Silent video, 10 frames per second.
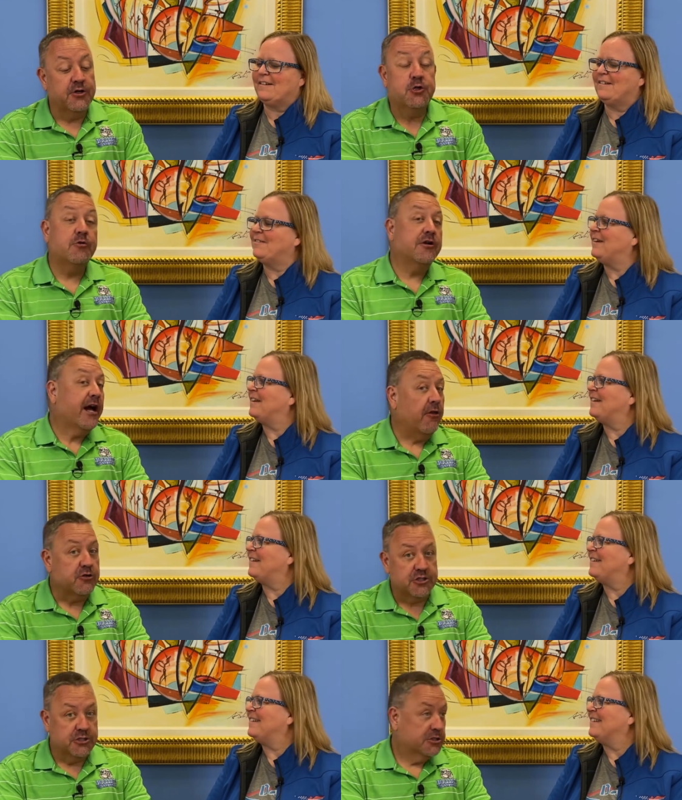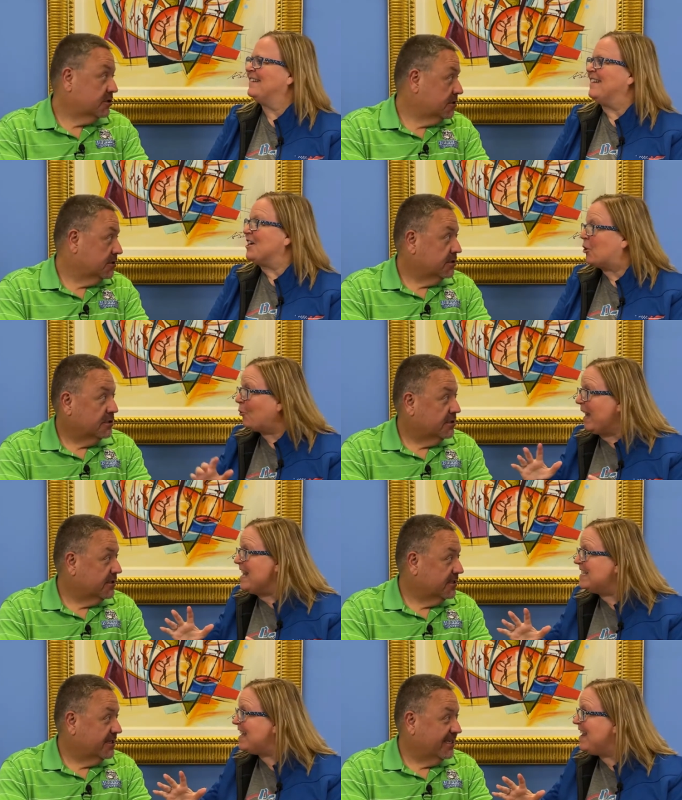Speaker 1: Under two hundred dollars.
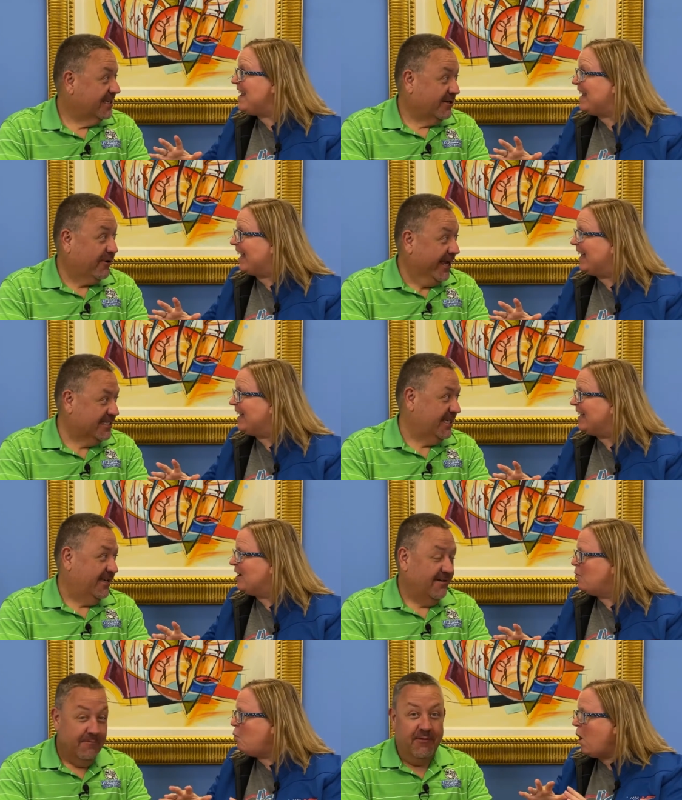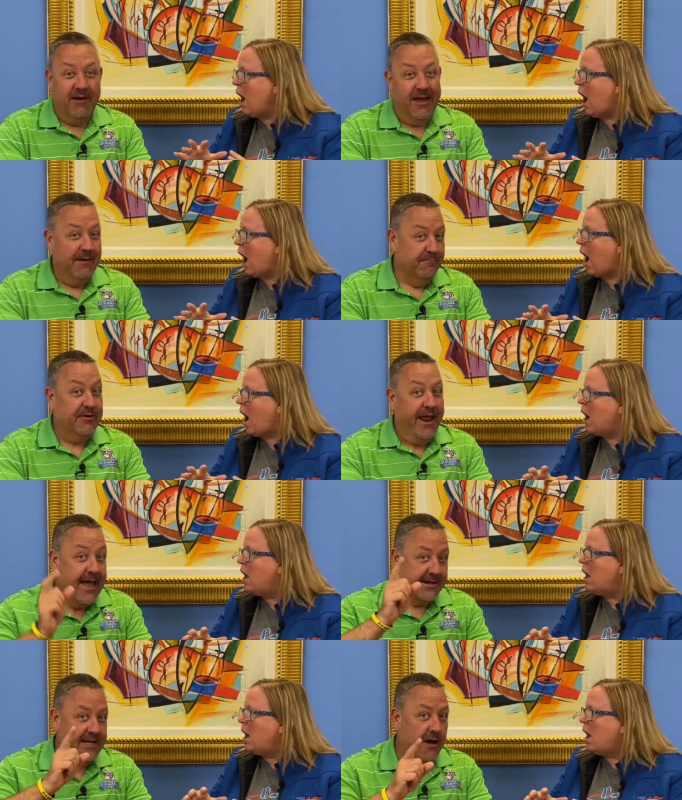
Speaker 2: Crazy. Crazy. Wow.
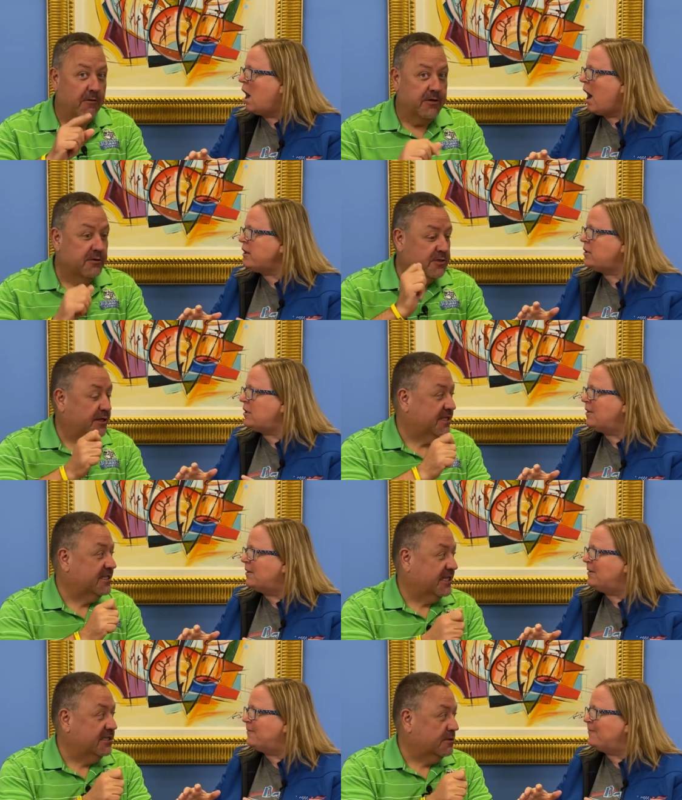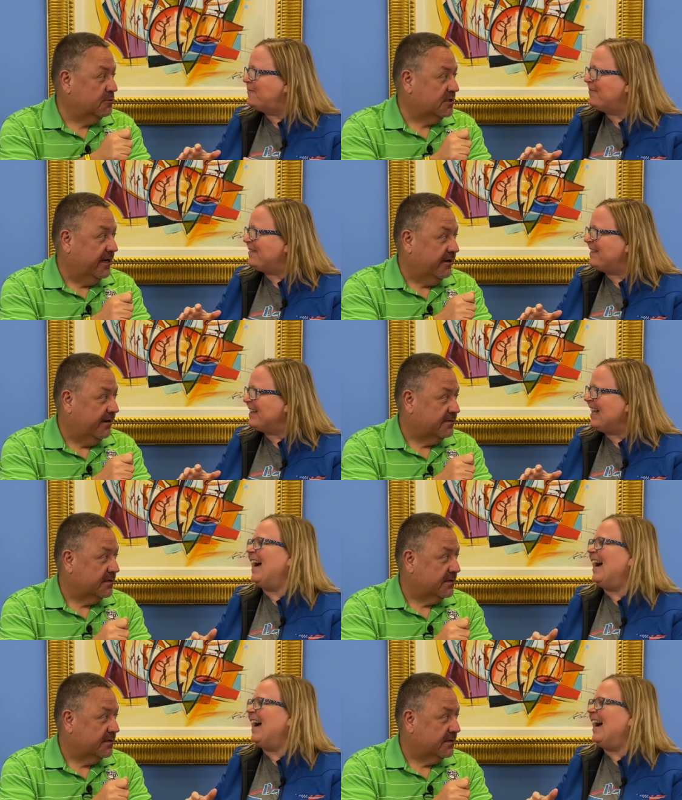
Speaker 1: But act now. You also I... get these Ginsu steak knives.